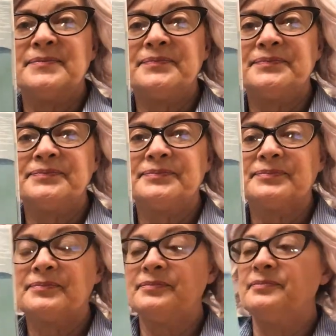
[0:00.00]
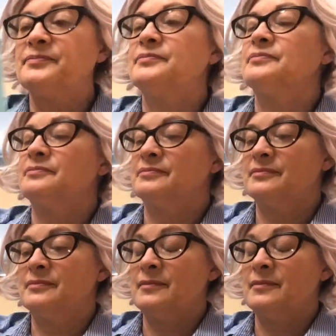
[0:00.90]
(no one is talking)